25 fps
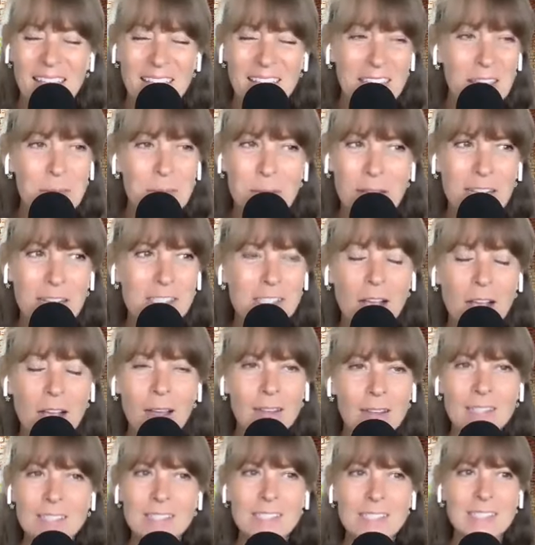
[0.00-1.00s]
Yeah. Because
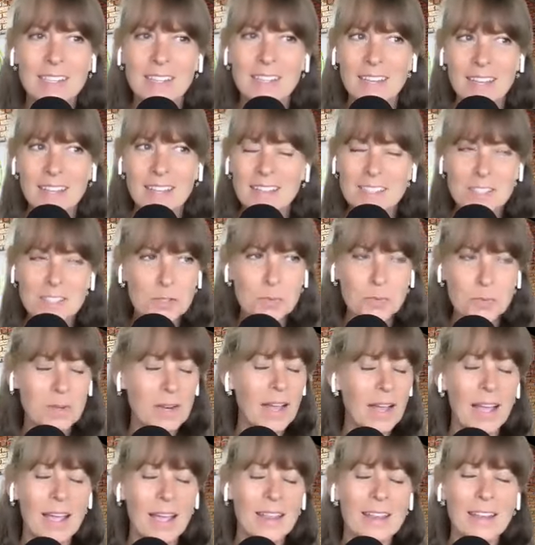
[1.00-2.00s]
honestly, and this is
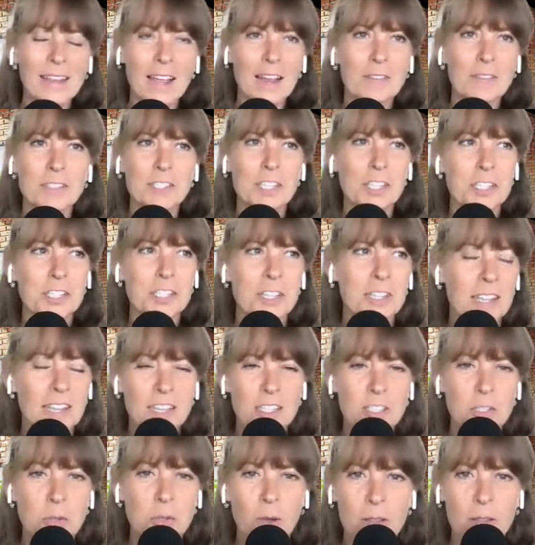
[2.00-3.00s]
what I get
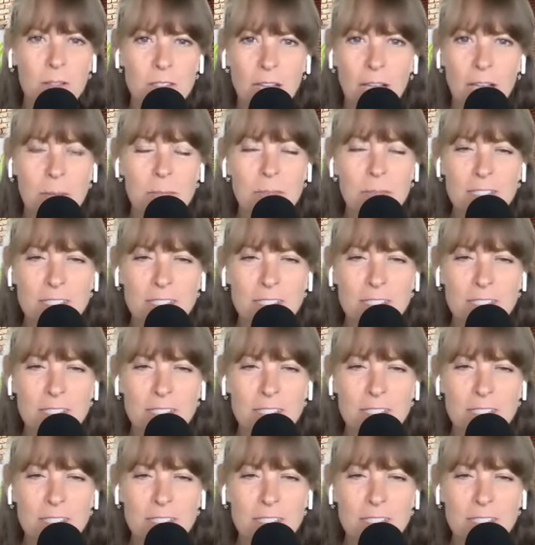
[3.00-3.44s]
into all the time.